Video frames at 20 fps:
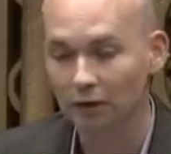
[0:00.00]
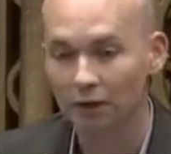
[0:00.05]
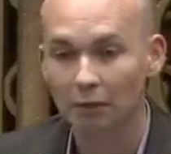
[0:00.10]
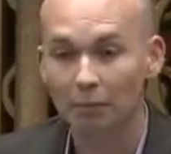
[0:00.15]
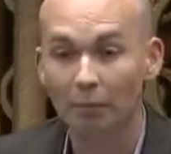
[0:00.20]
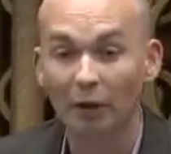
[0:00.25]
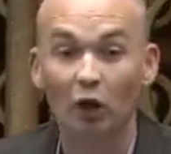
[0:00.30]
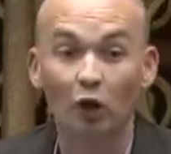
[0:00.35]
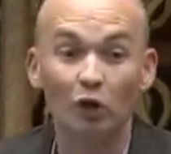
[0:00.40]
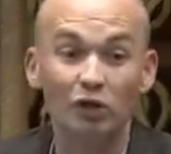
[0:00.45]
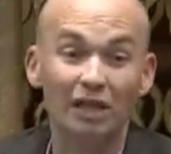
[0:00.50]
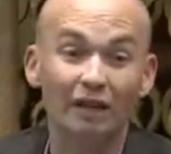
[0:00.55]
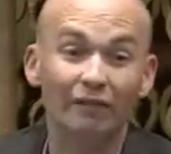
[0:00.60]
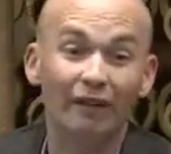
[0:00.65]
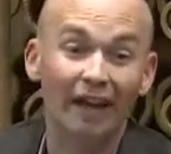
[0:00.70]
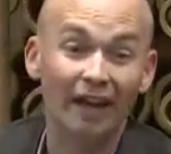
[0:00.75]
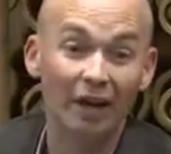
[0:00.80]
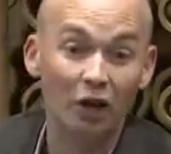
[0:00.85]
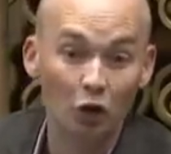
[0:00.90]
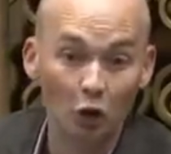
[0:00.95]
because they've
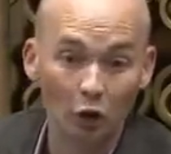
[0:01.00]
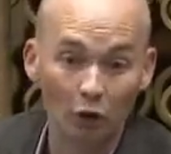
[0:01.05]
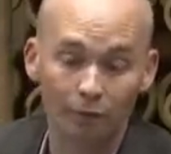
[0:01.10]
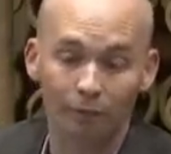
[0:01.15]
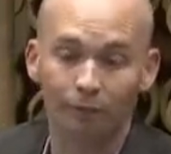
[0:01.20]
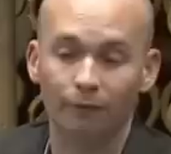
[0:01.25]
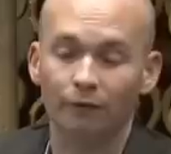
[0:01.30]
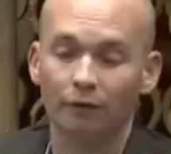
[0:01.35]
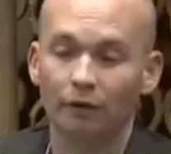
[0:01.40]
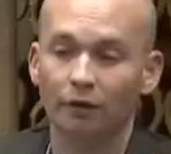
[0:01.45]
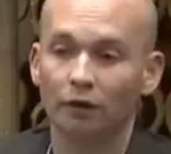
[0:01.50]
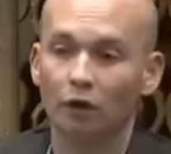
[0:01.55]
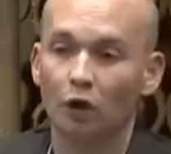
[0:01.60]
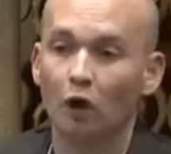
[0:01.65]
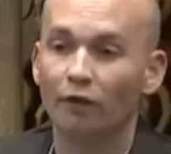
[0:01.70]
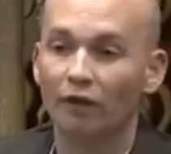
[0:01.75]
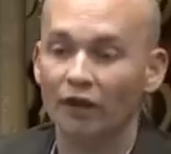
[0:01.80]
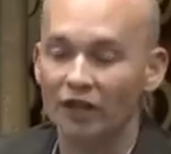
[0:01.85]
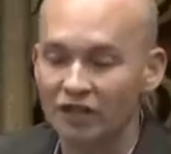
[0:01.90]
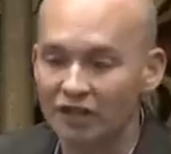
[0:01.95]
had enough
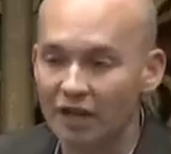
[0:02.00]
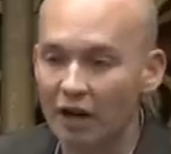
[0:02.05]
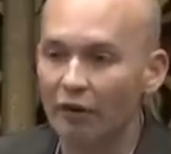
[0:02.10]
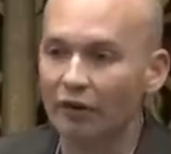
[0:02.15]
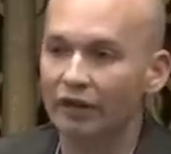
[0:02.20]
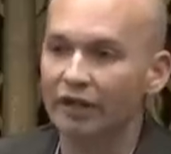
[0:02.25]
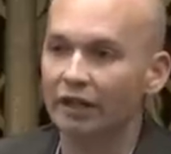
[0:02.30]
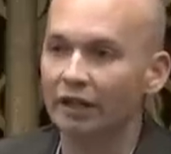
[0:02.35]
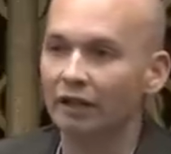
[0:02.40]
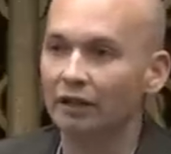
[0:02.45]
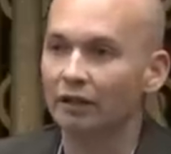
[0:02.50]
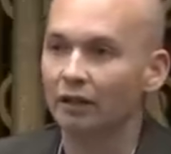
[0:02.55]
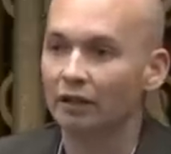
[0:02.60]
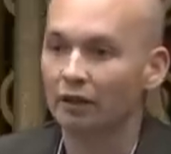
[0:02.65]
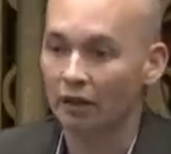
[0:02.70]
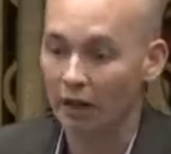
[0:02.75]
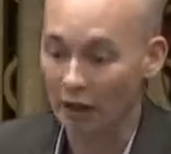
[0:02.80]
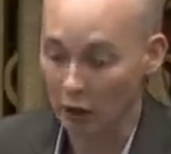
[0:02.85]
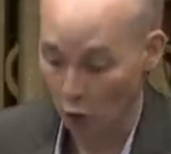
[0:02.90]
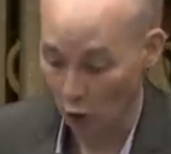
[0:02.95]
of austerity
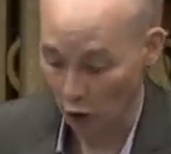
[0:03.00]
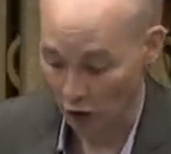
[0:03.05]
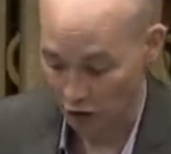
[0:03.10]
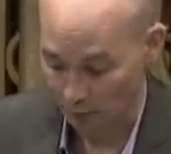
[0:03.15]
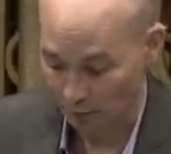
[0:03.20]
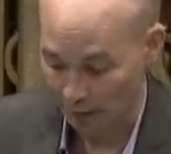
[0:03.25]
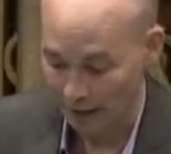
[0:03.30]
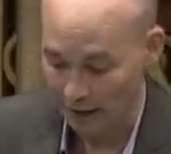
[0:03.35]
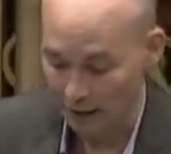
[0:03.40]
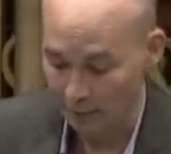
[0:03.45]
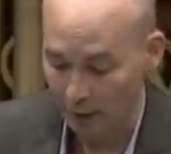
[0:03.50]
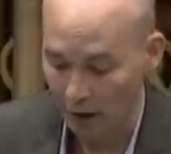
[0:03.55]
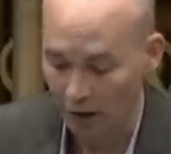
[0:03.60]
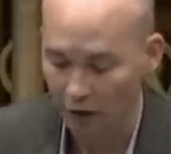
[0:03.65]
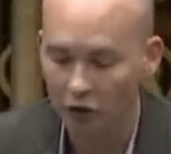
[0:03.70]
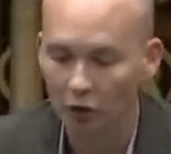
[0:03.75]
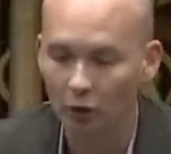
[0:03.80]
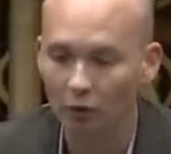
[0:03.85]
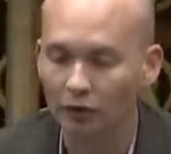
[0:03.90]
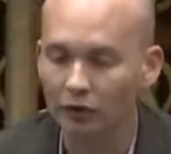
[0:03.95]
in order to pay the
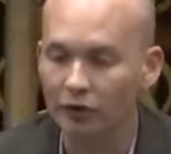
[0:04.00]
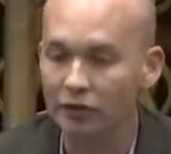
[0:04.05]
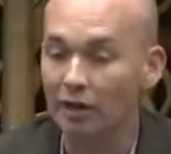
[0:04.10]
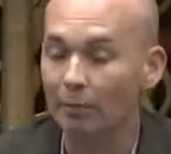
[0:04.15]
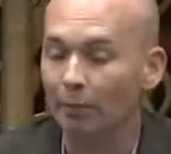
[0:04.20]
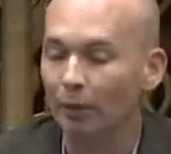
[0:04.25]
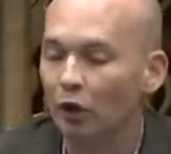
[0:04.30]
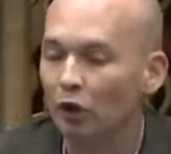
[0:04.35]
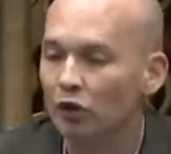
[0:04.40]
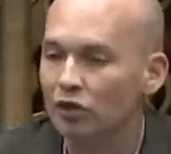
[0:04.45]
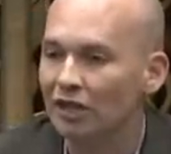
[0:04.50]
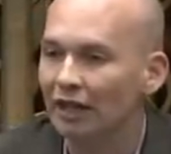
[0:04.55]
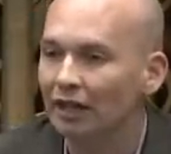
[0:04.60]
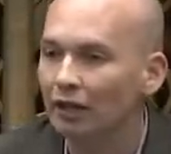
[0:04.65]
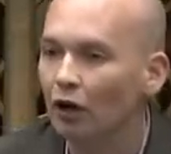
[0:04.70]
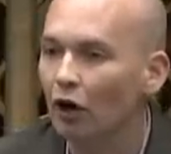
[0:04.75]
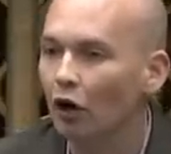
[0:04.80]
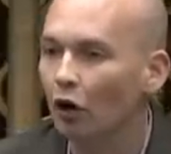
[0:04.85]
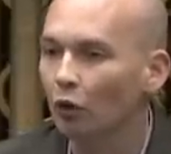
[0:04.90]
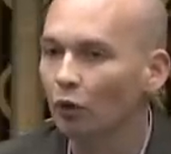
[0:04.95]
bondholders, and because they
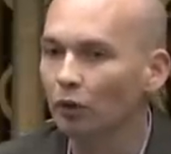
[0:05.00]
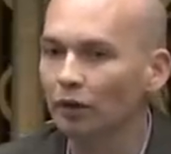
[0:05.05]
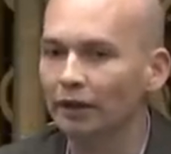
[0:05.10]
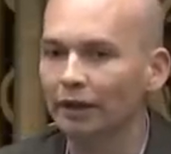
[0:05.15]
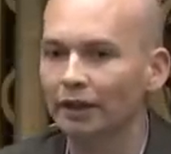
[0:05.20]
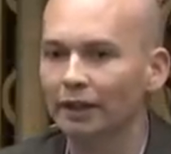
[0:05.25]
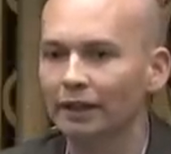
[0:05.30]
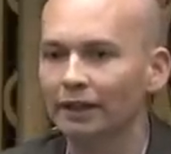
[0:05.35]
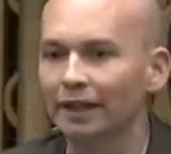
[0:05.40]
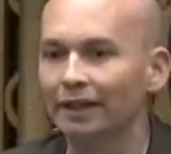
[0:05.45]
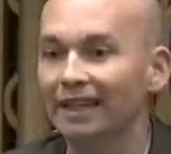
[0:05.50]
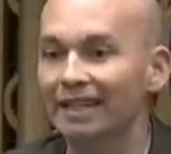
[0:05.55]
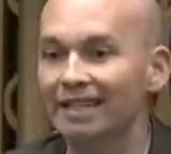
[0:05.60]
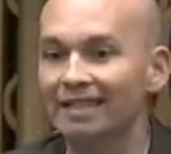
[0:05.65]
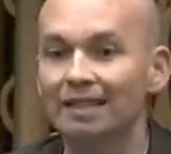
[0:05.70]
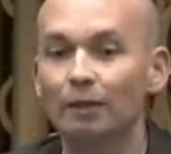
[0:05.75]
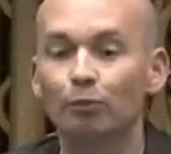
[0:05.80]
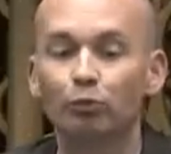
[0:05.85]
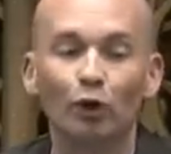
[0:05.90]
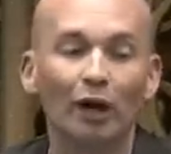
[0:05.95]
know that this is
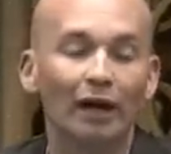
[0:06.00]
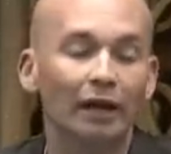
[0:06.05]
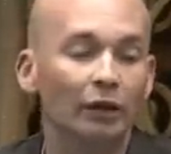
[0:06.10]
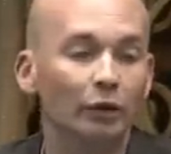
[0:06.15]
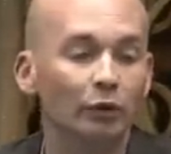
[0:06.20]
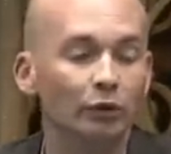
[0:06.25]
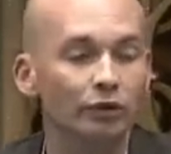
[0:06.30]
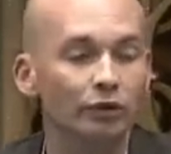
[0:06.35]
a prelude